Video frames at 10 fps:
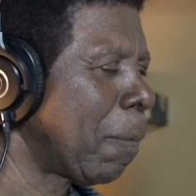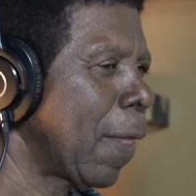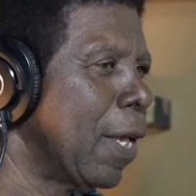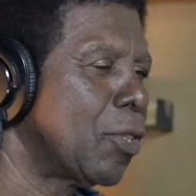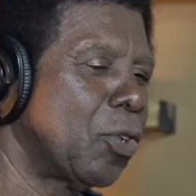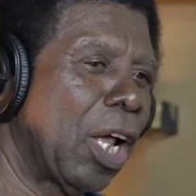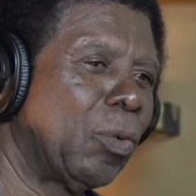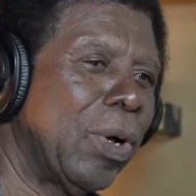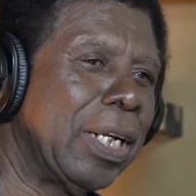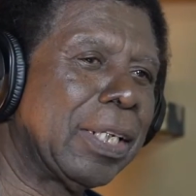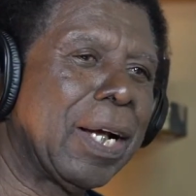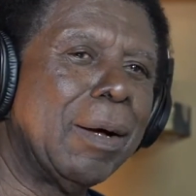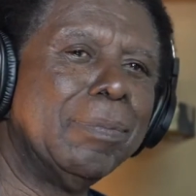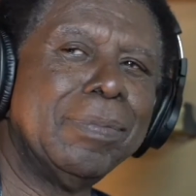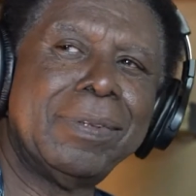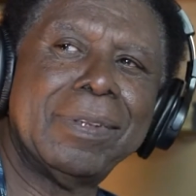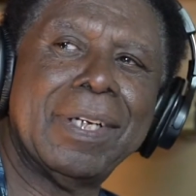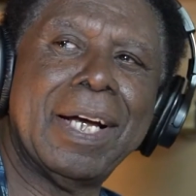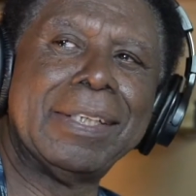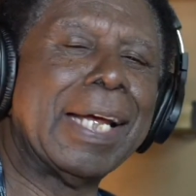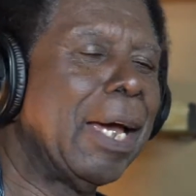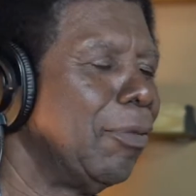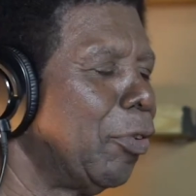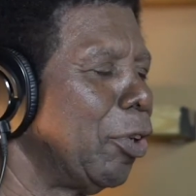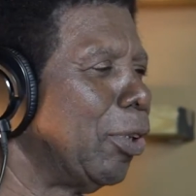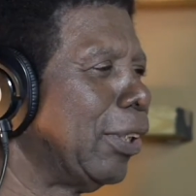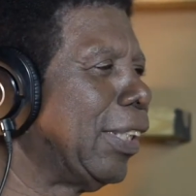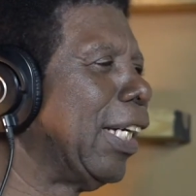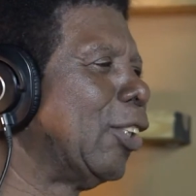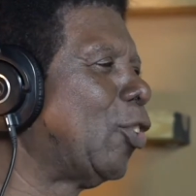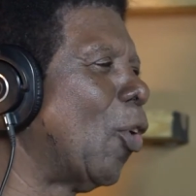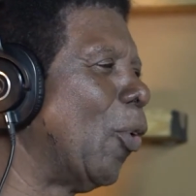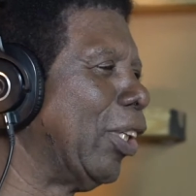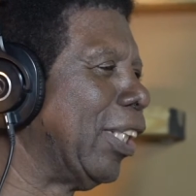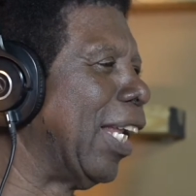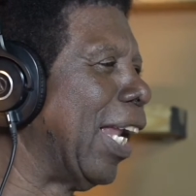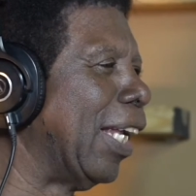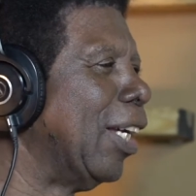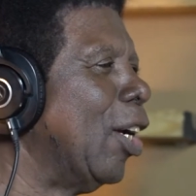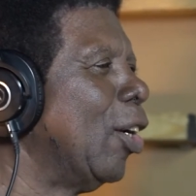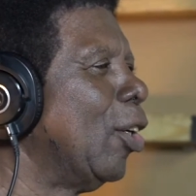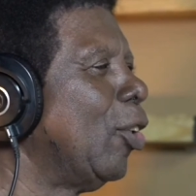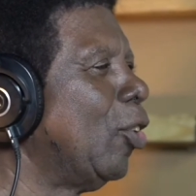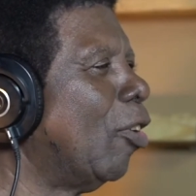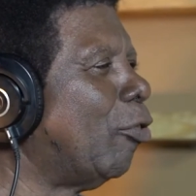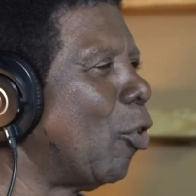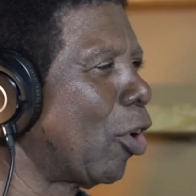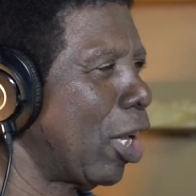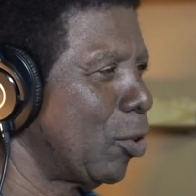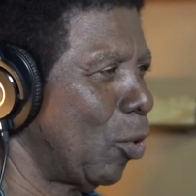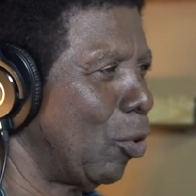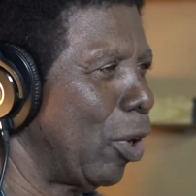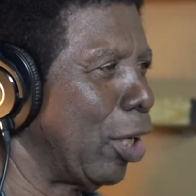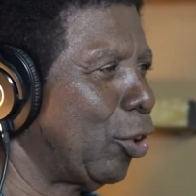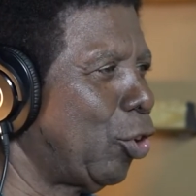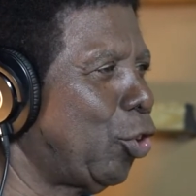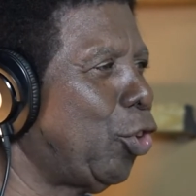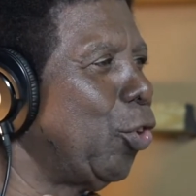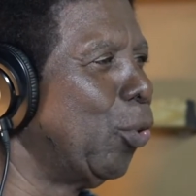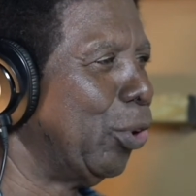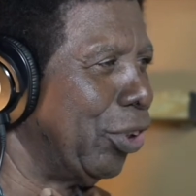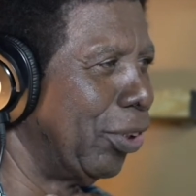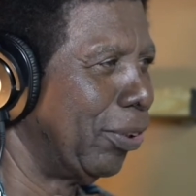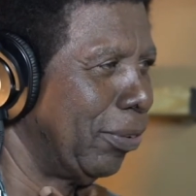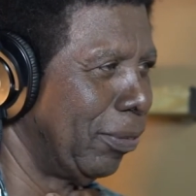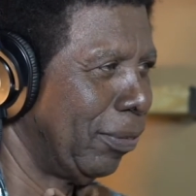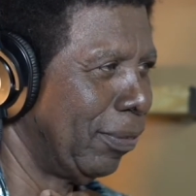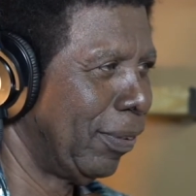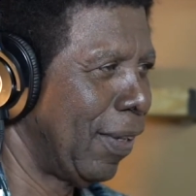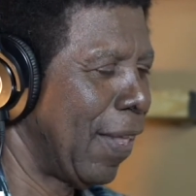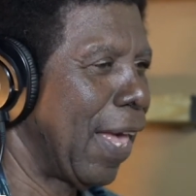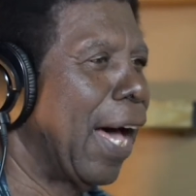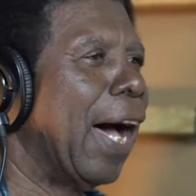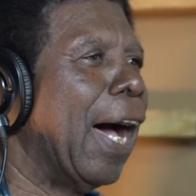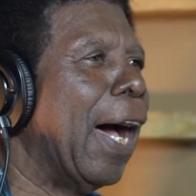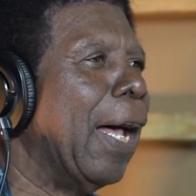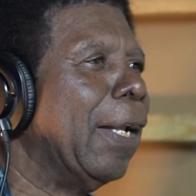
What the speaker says: So that when it comes a time for you to sing a song or anything like that, your vocals are already tuned. I